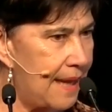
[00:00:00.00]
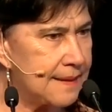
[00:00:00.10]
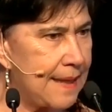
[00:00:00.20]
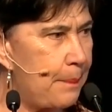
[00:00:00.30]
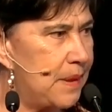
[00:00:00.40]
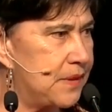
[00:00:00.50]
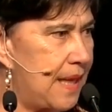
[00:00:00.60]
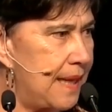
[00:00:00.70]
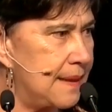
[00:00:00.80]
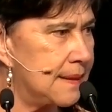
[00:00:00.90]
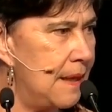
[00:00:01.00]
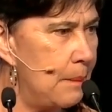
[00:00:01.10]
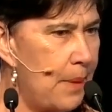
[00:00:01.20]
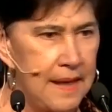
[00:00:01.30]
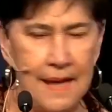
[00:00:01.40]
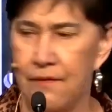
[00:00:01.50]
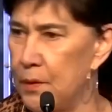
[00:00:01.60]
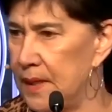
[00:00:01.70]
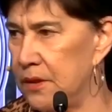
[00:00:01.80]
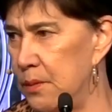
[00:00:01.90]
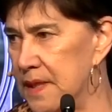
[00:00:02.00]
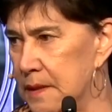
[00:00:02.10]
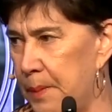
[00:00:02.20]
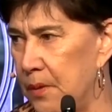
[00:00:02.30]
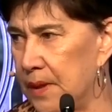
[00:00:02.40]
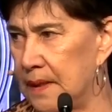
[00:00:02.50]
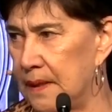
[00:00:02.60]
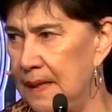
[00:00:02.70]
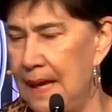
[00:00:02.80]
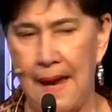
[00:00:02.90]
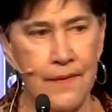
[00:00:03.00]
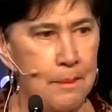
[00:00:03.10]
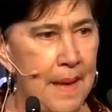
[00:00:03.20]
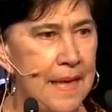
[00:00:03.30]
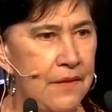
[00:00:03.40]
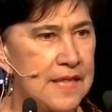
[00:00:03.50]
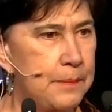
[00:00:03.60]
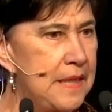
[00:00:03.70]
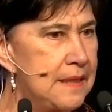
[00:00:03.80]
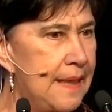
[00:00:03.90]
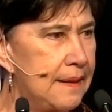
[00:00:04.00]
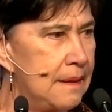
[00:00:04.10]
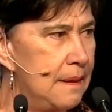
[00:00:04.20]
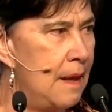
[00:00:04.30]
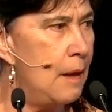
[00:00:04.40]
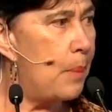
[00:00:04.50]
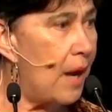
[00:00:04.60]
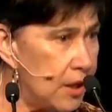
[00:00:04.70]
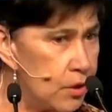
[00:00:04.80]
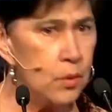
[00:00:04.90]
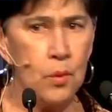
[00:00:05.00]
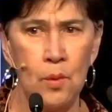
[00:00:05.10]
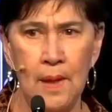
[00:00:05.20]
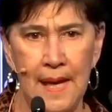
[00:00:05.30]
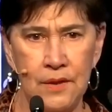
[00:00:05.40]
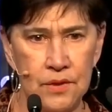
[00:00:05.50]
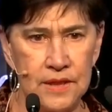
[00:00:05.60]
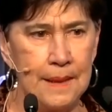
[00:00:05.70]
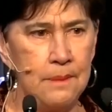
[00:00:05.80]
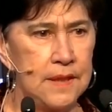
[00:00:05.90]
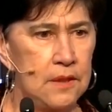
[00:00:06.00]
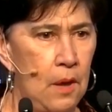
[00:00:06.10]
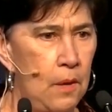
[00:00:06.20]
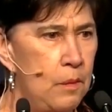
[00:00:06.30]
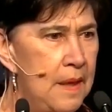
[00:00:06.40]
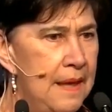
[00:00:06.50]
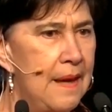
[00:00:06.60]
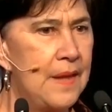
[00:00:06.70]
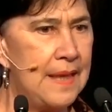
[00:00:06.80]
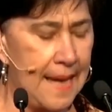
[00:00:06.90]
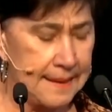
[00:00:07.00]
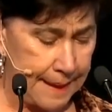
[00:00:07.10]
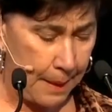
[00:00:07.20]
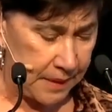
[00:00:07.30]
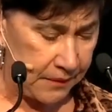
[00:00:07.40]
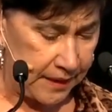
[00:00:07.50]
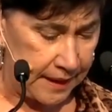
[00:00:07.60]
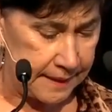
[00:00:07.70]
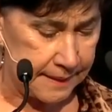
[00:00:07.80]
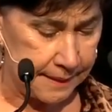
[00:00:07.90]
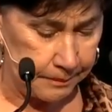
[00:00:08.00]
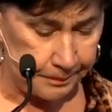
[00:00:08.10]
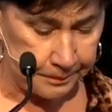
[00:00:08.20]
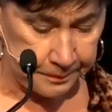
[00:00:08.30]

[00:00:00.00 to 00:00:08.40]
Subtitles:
last couple of days by everyone who has spoken and the mahi that's been done by you and your teams at home in the last couple of years.